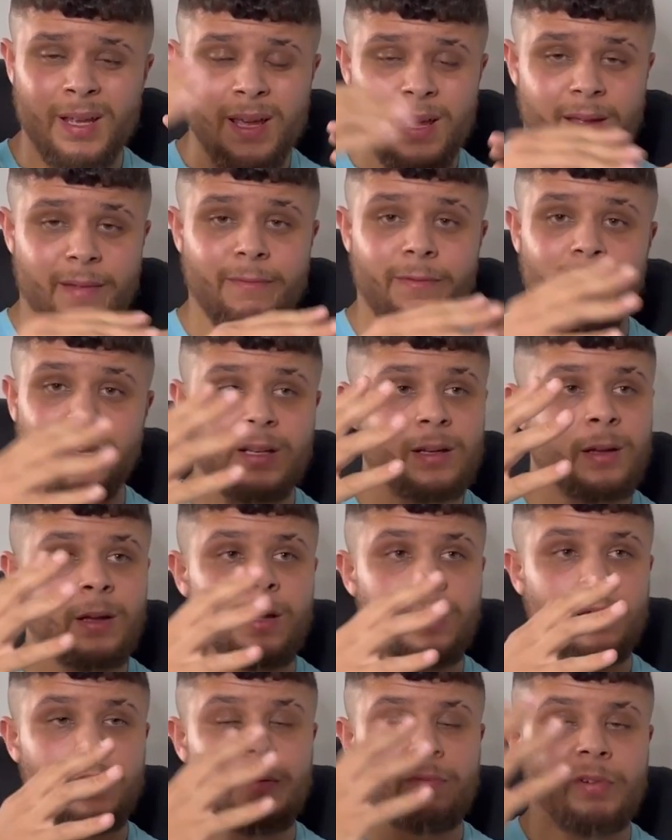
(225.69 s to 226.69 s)
In fact,
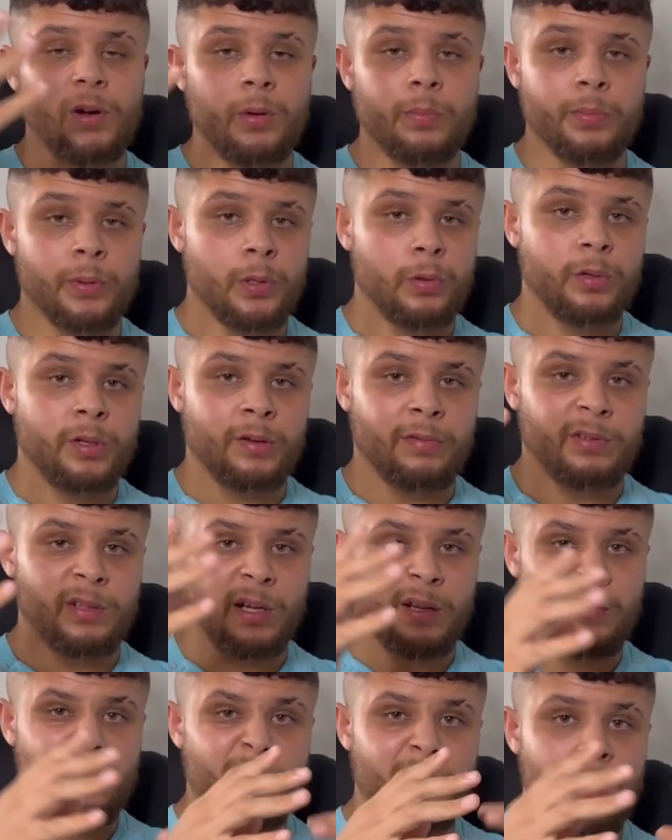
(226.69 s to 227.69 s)
the very beauty of
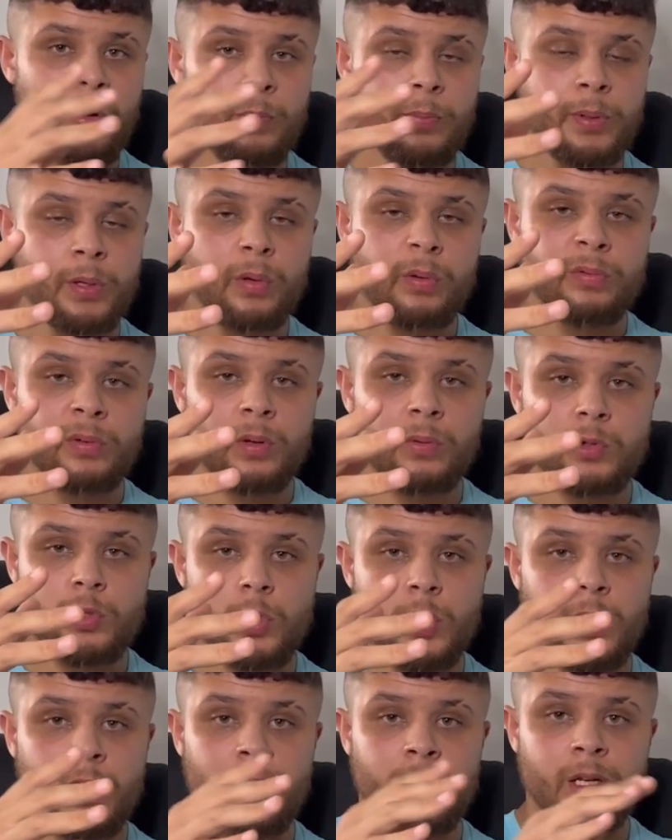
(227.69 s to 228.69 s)
life, the very beauty of your
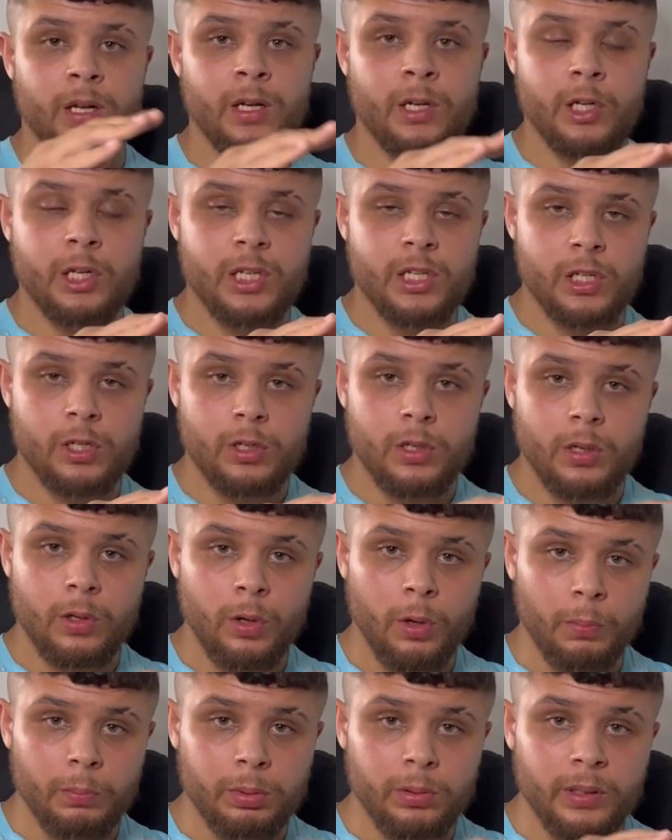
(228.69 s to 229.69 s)
training, and it is
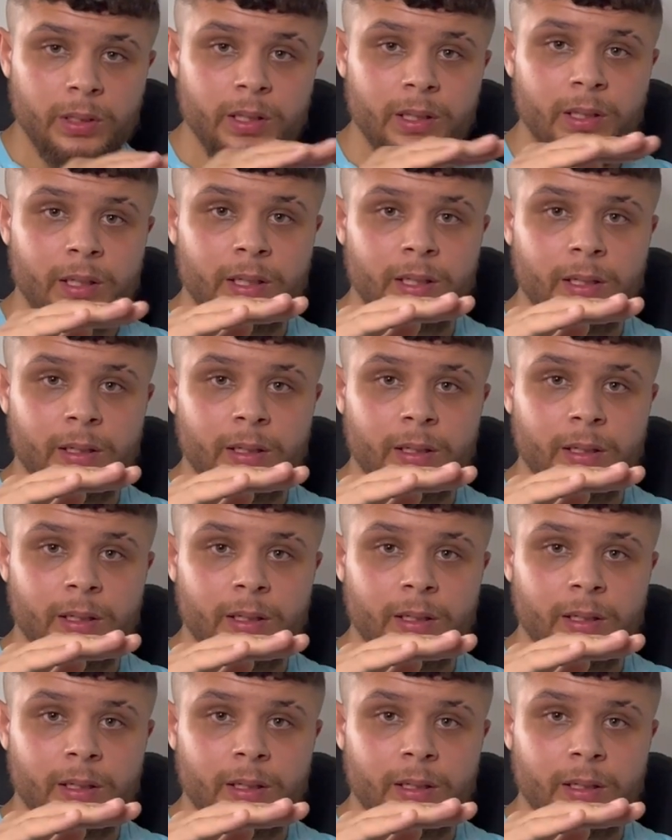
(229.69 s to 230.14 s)
completely,